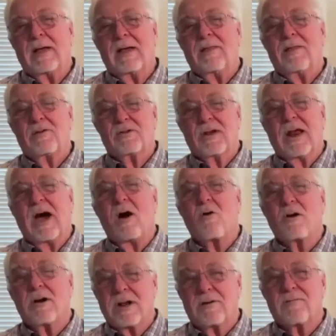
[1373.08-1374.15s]
there's an
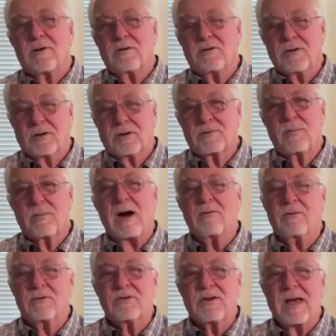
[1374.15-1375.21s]
hour difference. It's
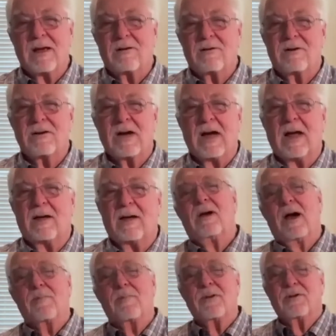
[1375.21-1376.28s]
Mountain Standard Time
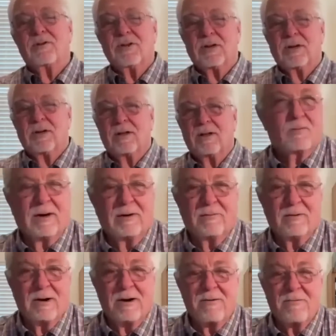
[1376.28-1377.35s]
up until
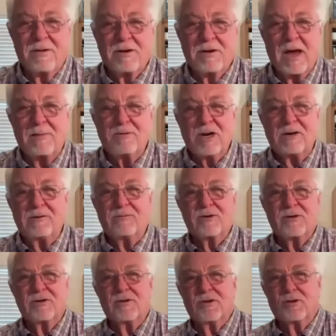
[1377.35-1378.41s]
whenever the time changes
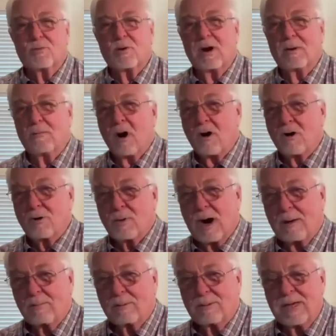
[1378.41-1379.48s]
in the spring, March,
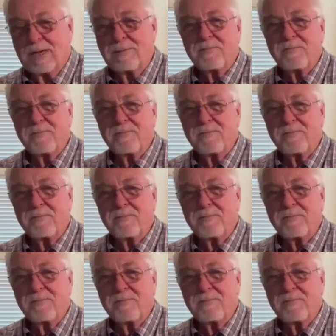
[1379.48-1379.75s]
probably.